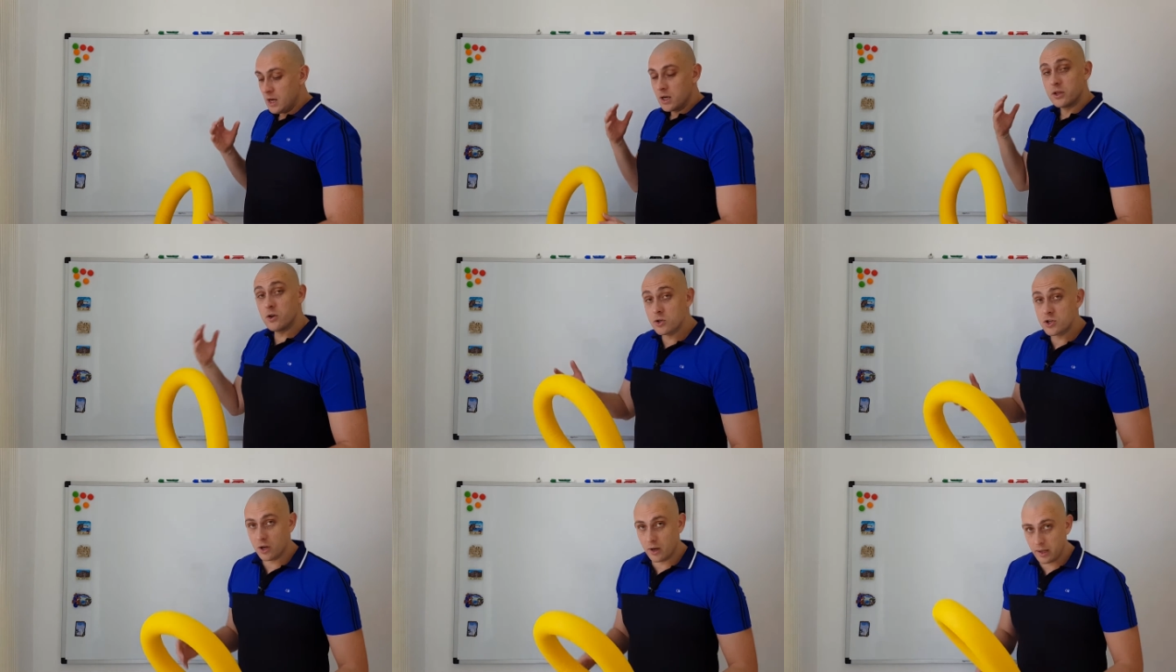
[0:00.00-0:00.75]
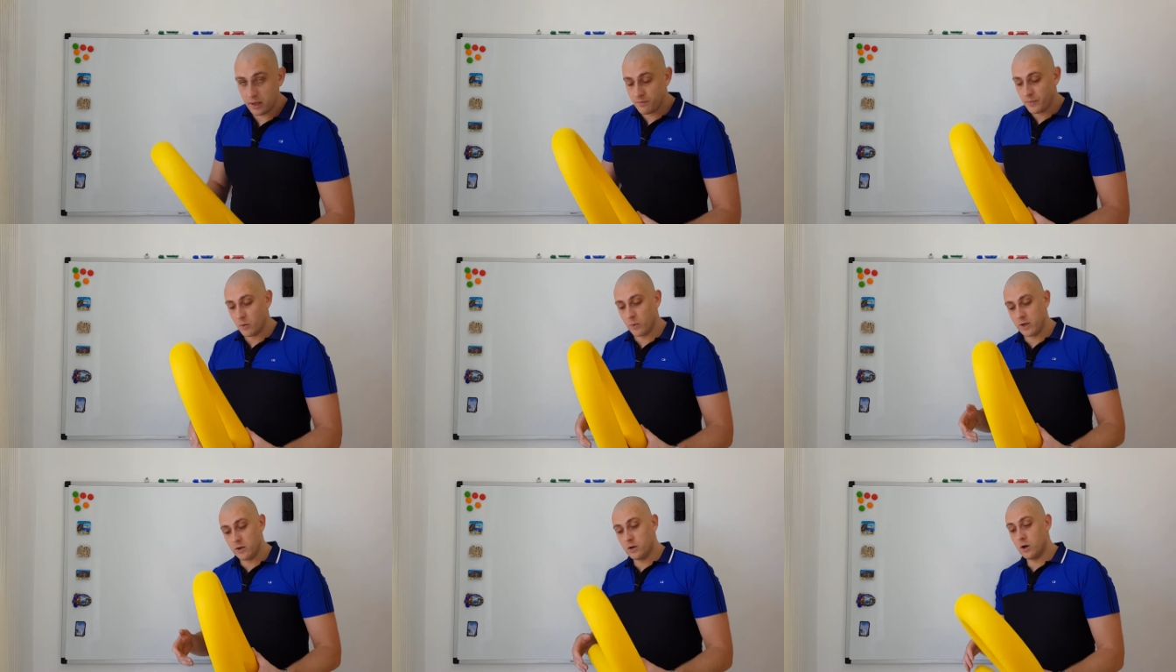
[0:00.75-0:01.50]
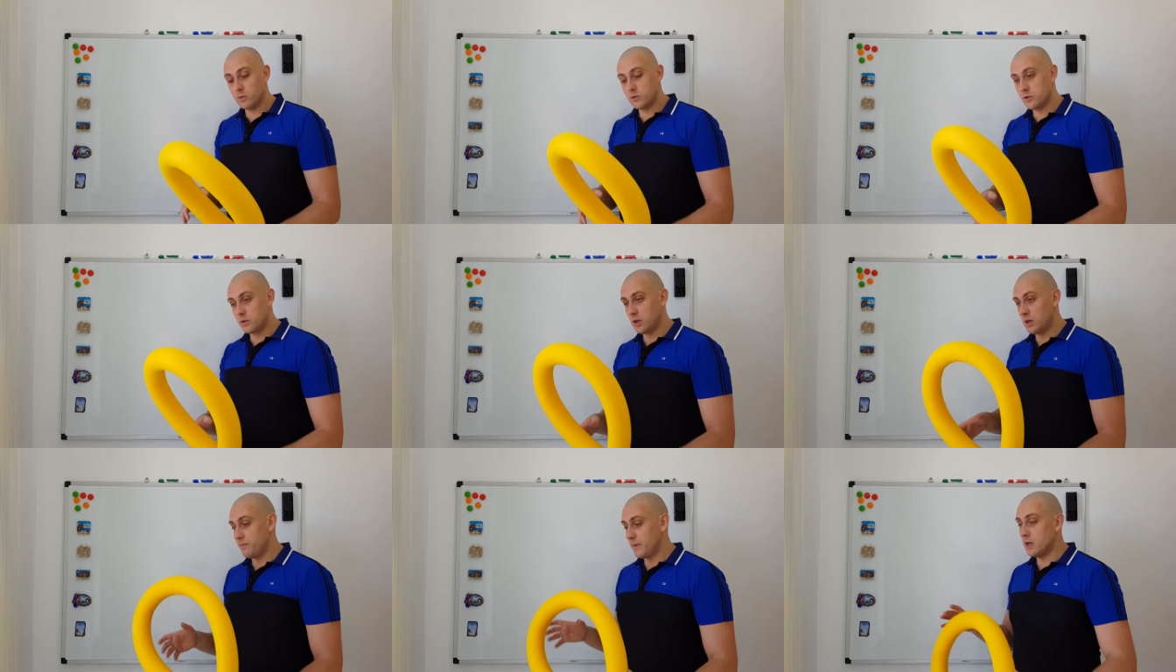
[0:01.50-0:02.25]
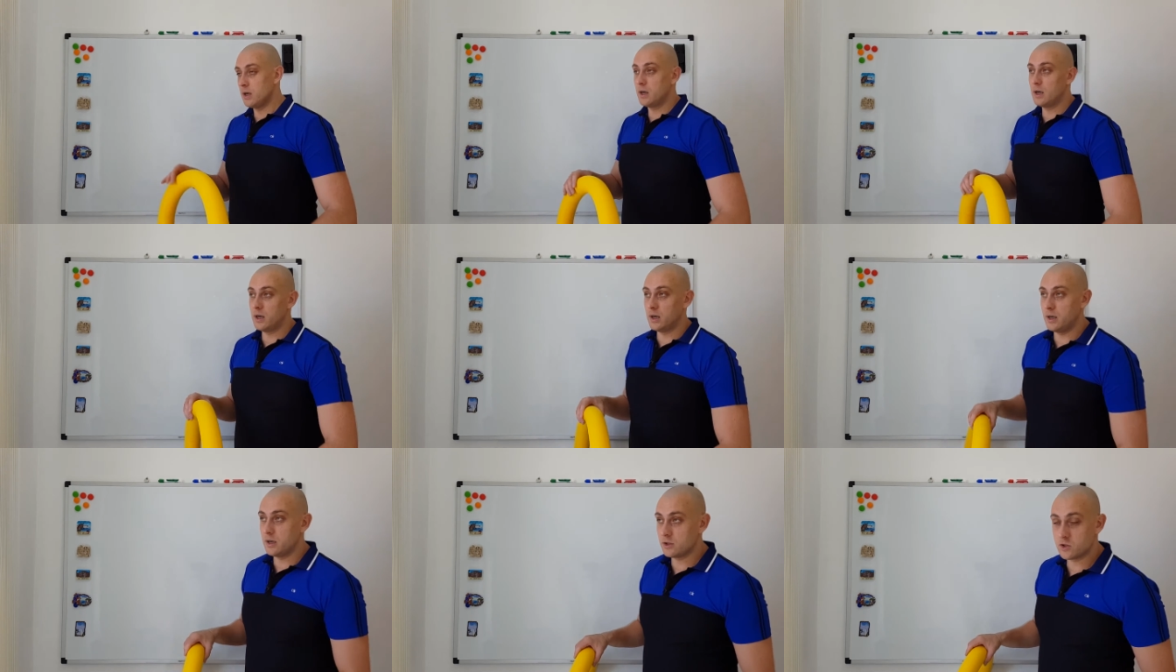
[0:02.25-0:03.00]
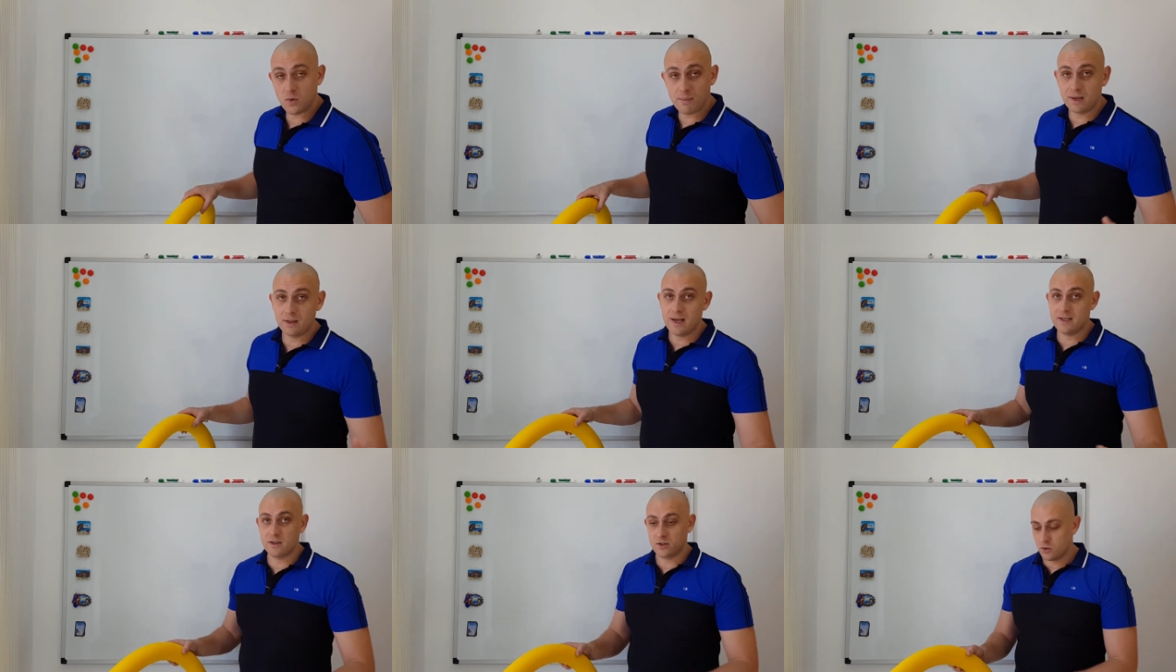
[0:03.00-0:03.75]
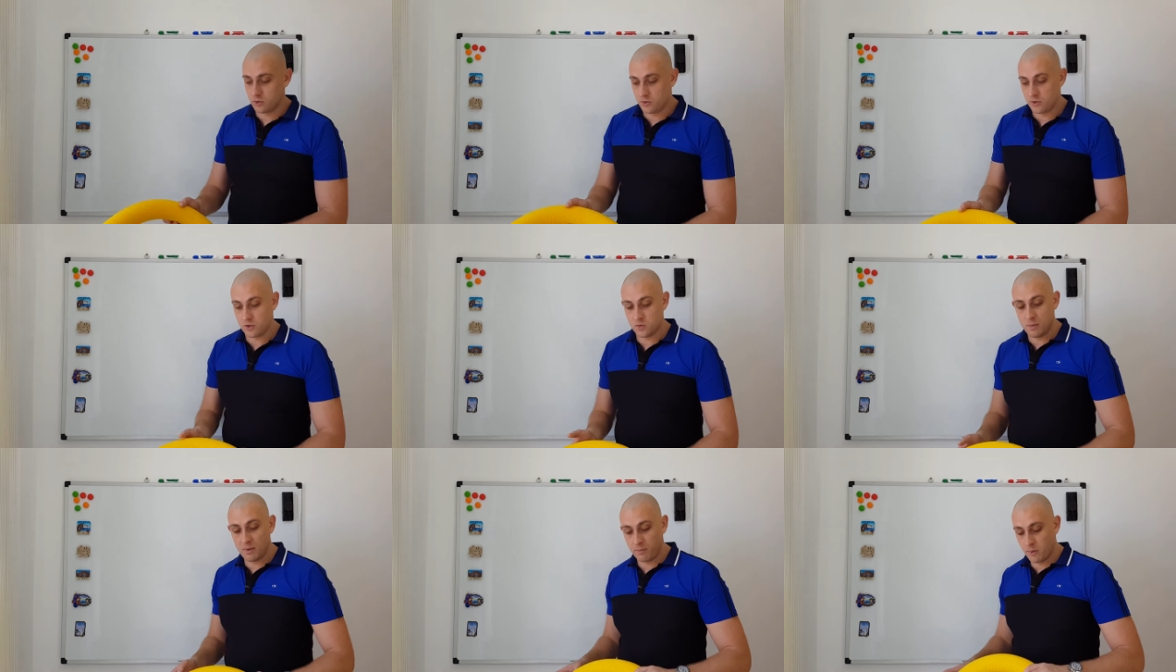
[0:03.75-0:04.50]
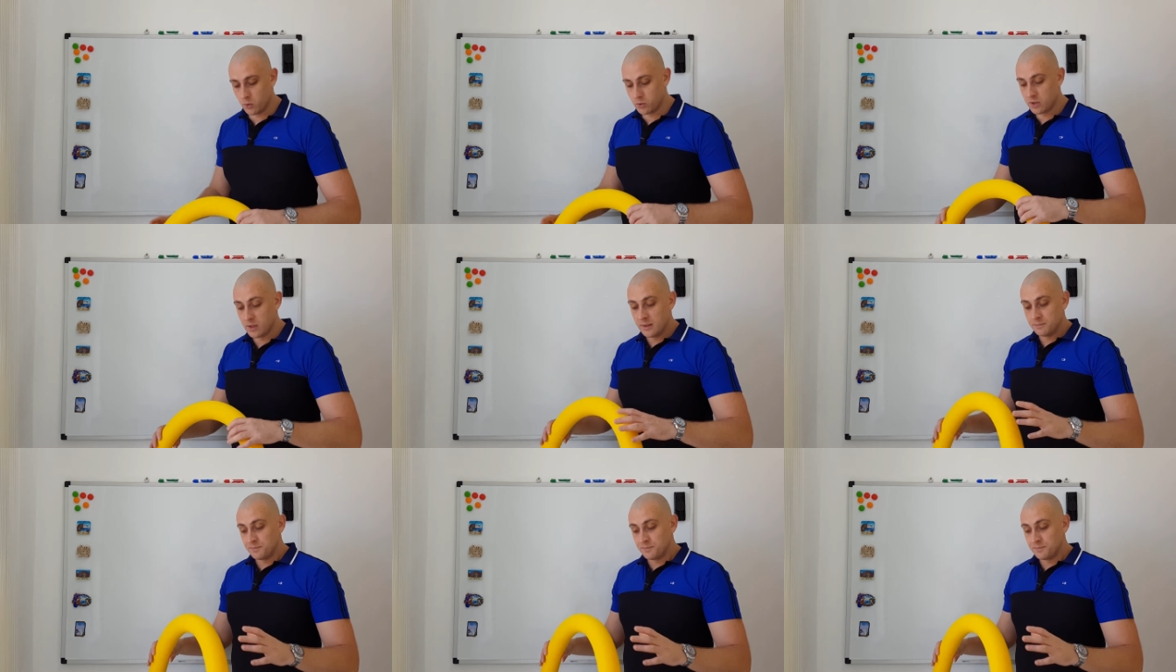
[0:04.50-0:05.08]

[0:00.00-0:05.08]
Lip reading: Usually when you go to the swimming lessons or to the swimming pools,